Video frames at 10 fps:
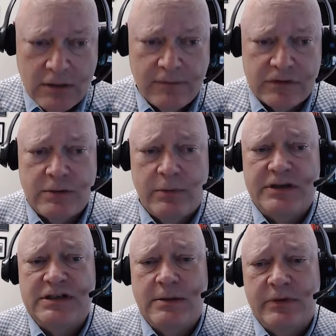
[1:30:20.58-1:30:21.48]
for someone
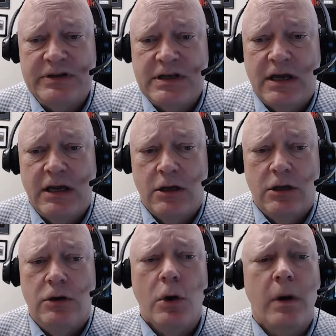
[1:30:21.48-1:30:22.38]
to simply say,
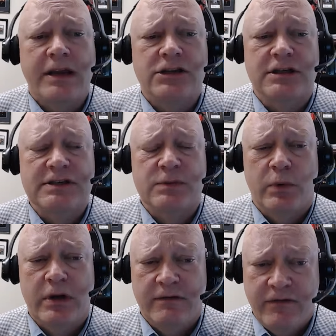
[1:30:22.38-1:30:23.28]
you're anxious,
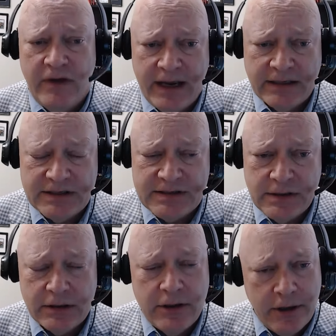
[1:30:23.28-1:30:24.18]
when in fact, it's
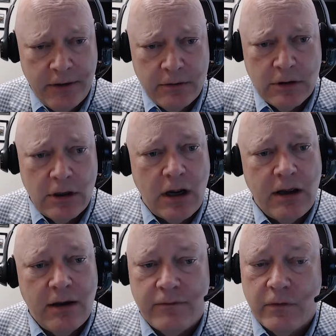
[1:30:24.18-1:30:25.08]
like, no, I
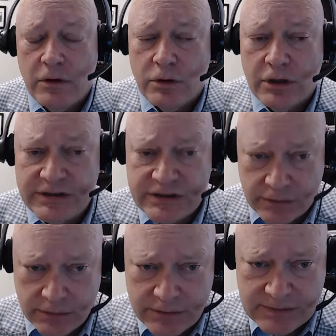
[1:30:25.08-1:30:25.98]
have
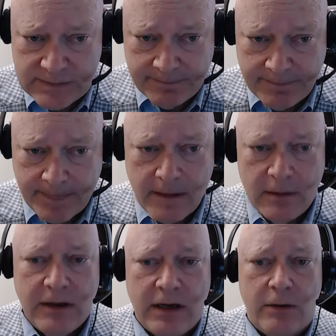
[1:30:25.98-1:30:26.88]
concerns
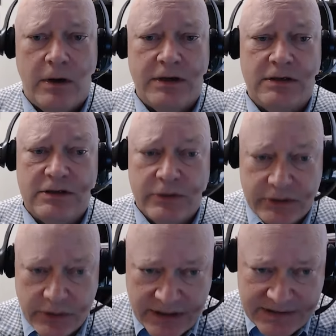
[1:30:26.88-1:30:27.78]
that I want to
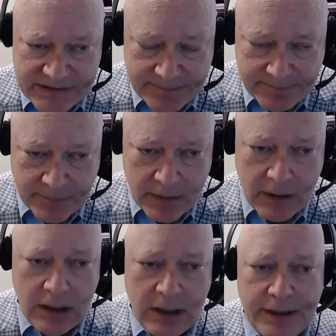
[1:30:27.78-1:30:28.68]
address.
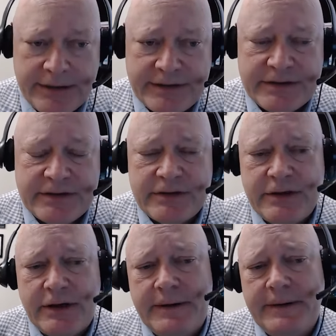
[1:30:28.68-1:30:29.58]
And
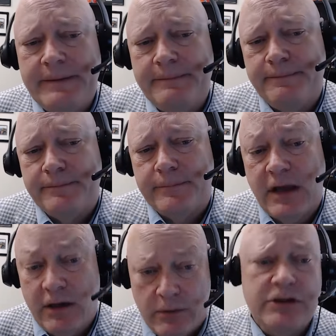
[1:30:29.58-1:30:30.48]

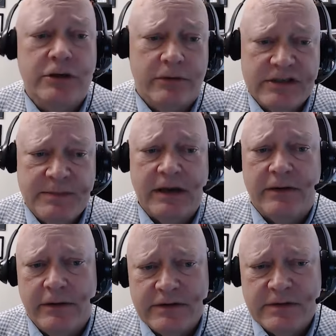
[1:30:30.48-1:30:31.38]
I want you to
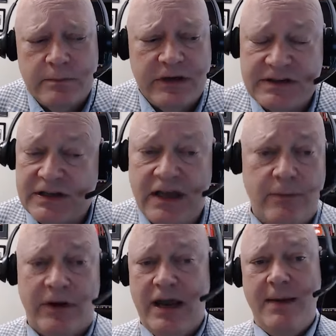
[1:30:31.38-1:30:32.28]
respect those, because
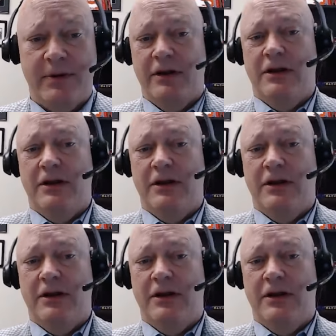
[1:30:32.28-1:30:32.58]
again, what happened,